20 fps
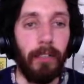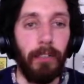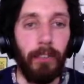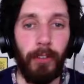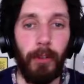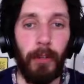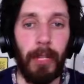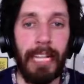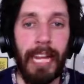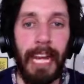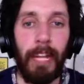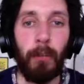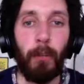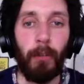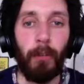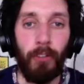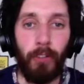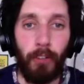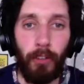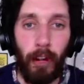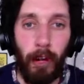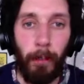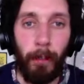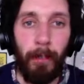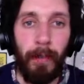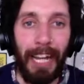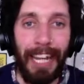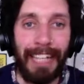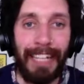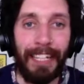So again, we'll
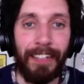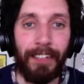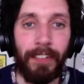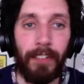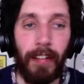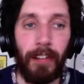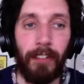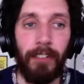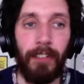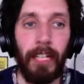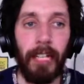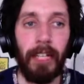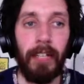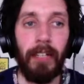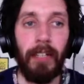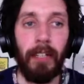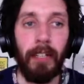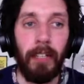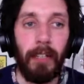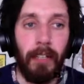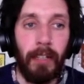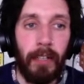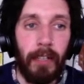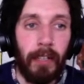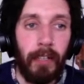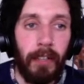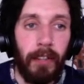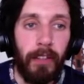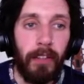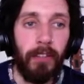strum and then start singing.
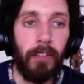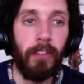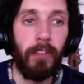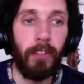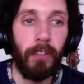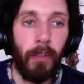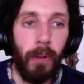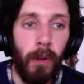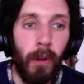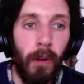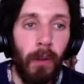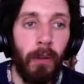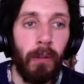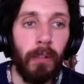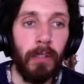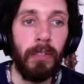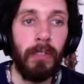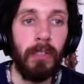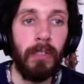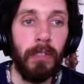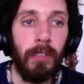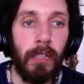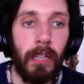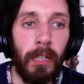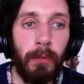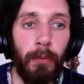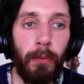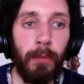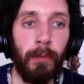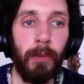This all and
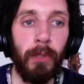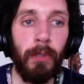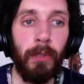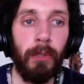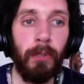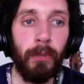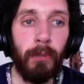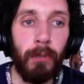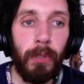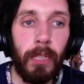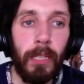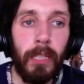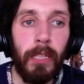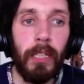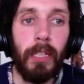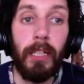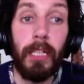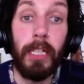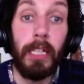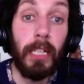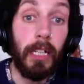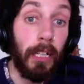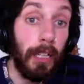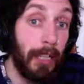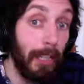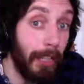nothing really